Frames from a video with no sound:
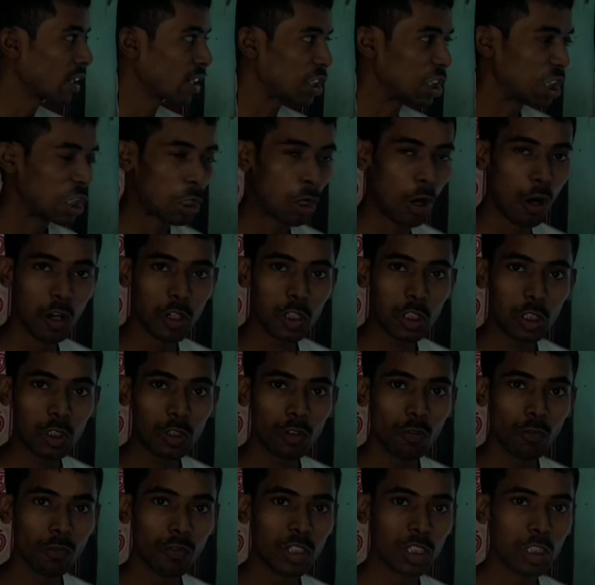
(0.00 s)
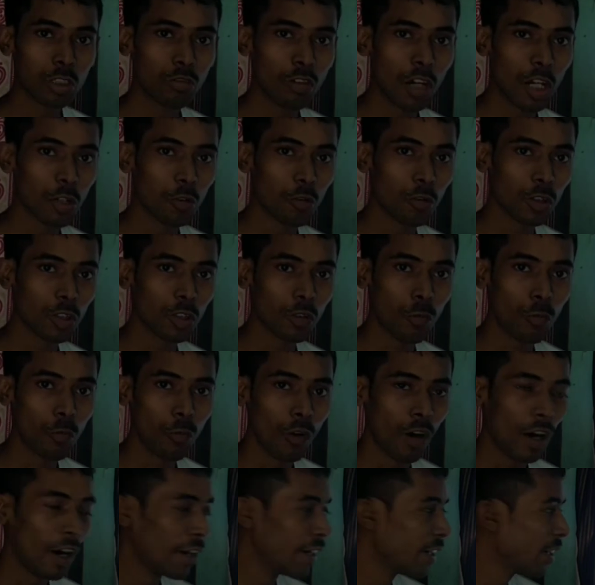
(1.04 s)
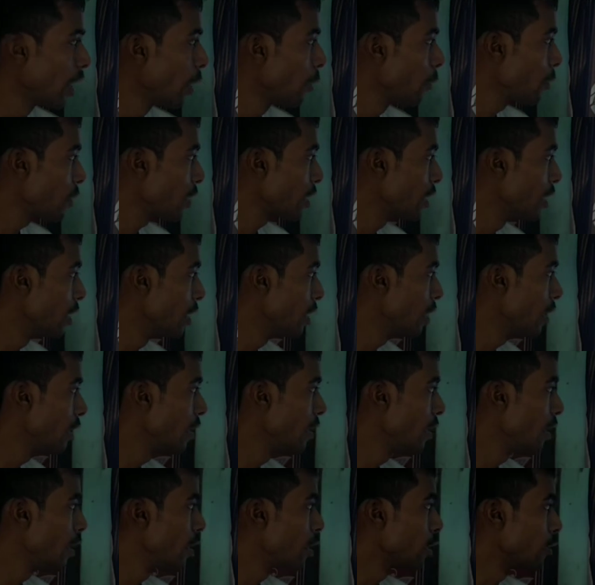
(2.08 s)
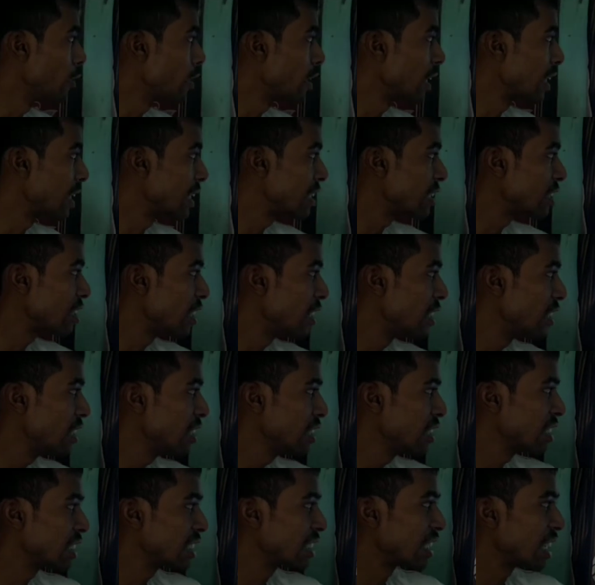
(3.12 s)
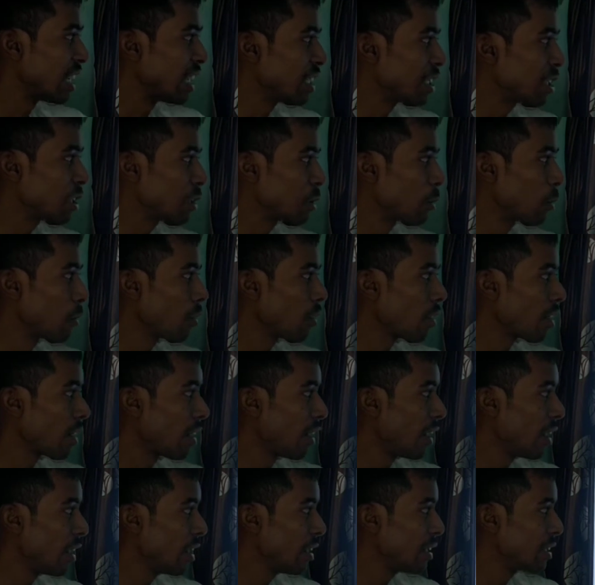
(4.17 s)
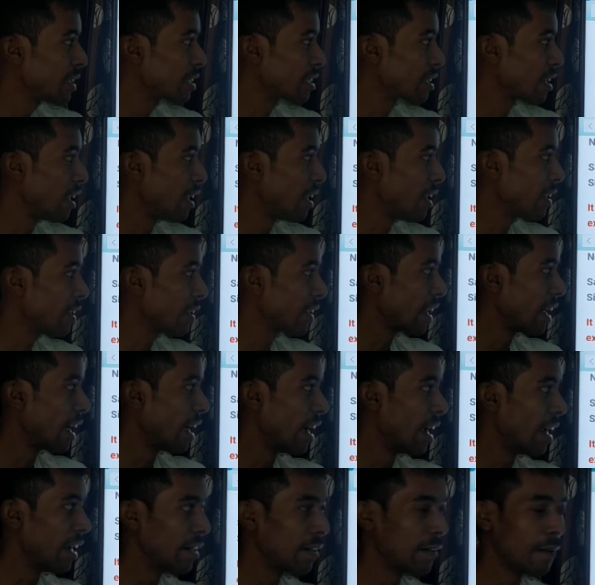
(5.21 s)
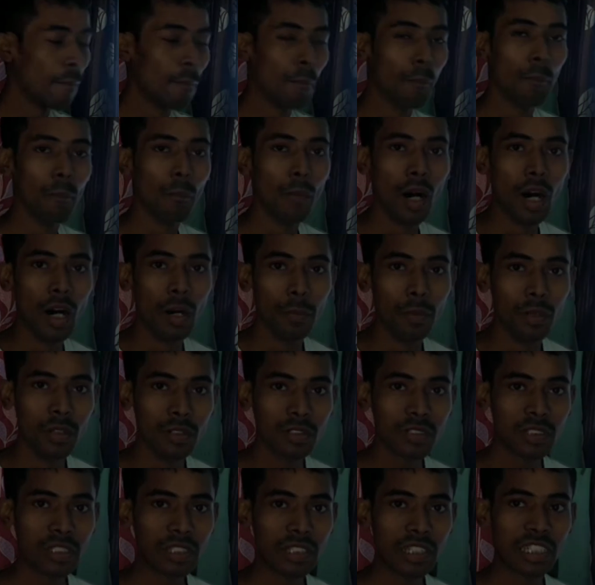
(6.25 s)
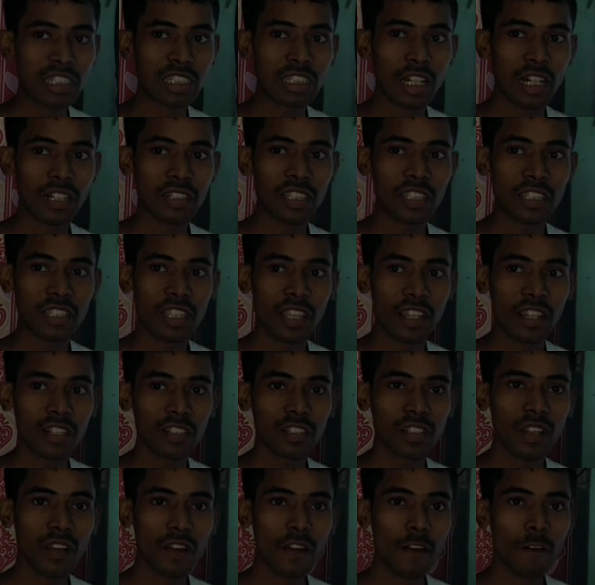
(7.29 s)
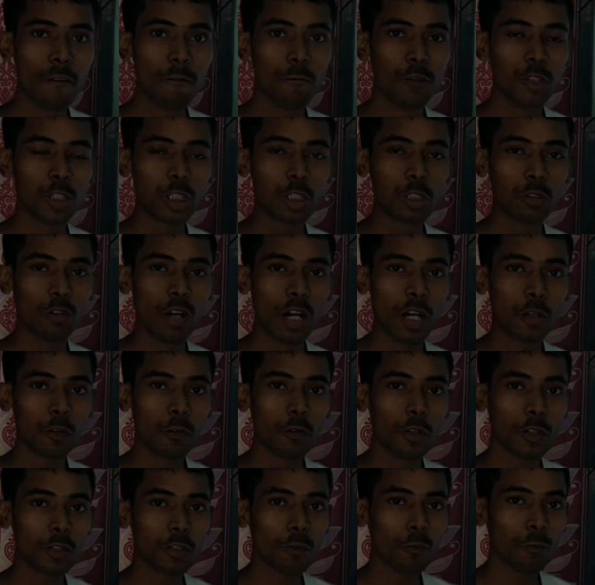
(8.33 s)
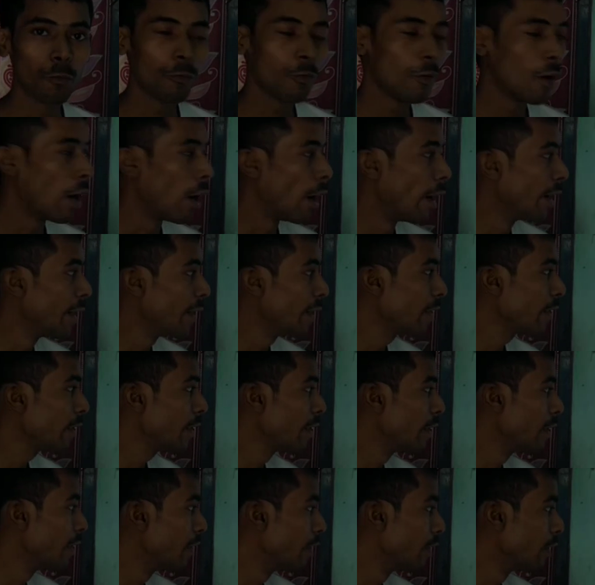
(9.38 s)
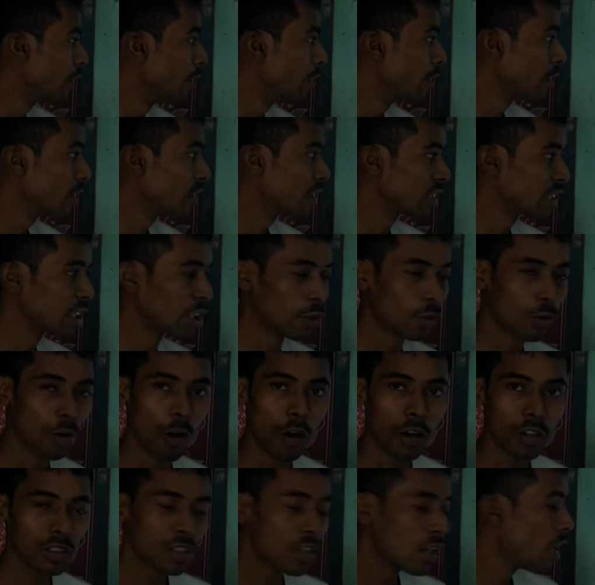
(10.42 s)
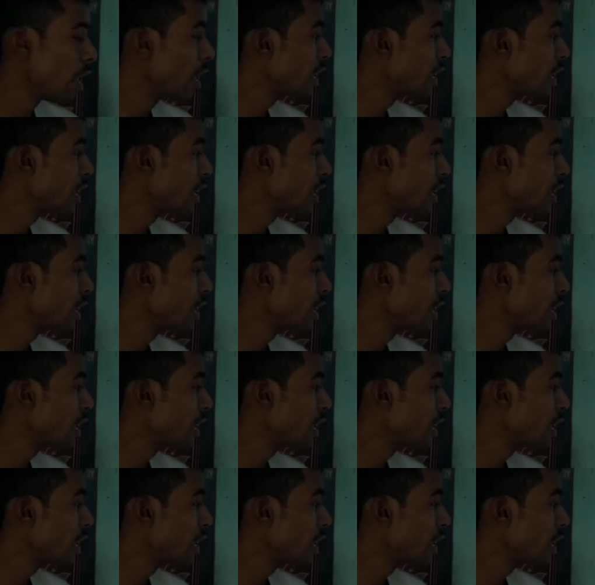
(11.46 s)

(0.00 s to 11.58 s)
are the rocks which you are going to find out here? You will get sandstone, clay, slate, and marble. These are the things which you are going to find here. The rocks.